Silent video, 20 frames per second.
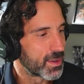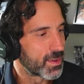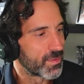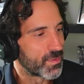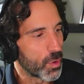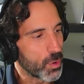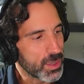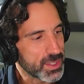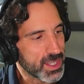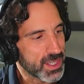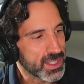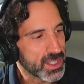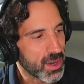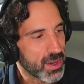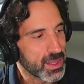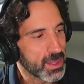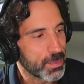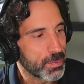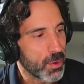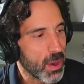focus on
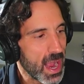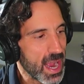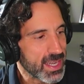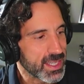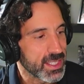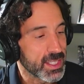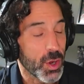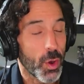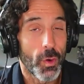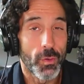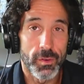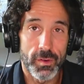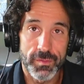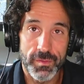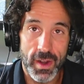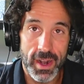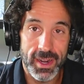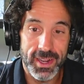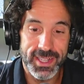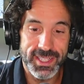starting the practice over
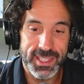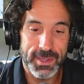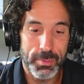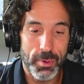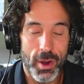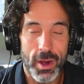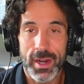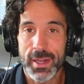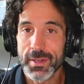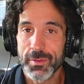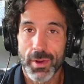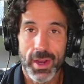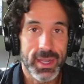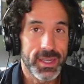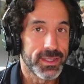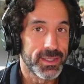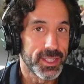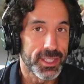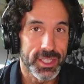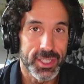finalizing product, right?
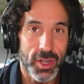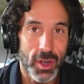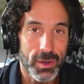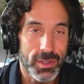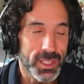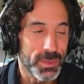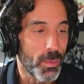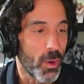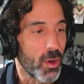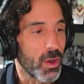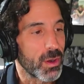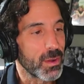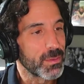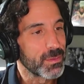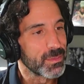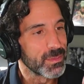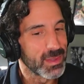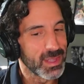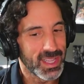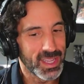Just start
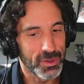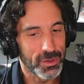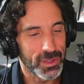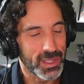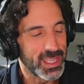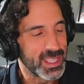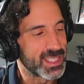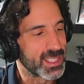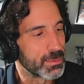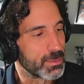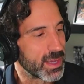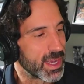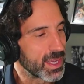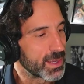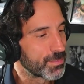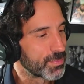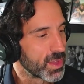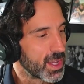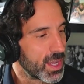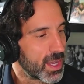small. It will lead to big.
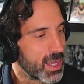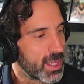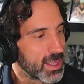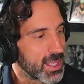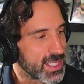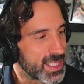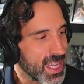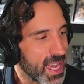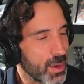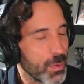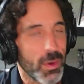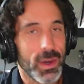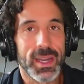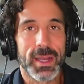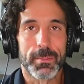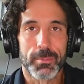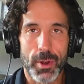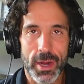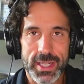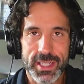The second one,
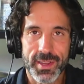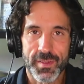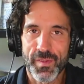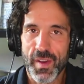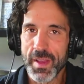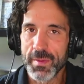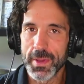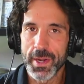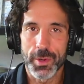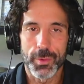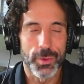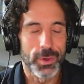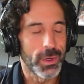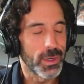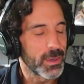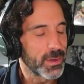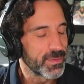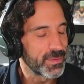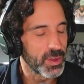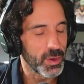embrace the 5-minute
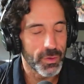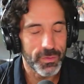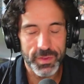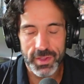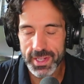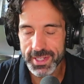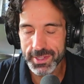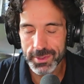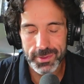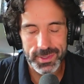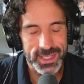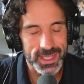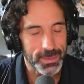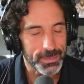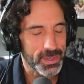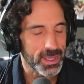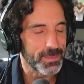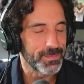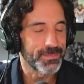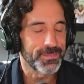rule. If you don't feel like doing
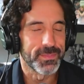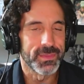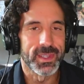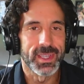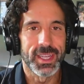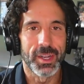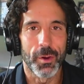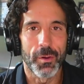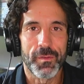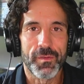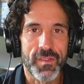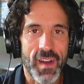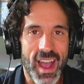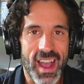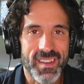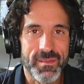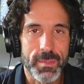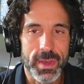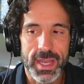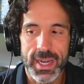something, you know,
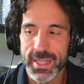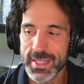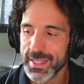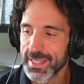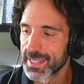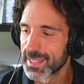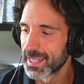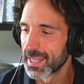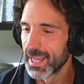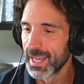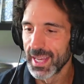5 minutes,